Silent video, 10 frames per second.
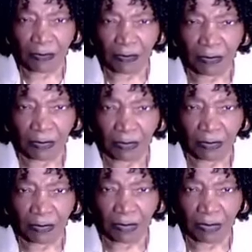
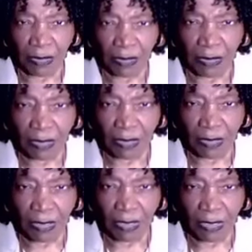(no one is talking)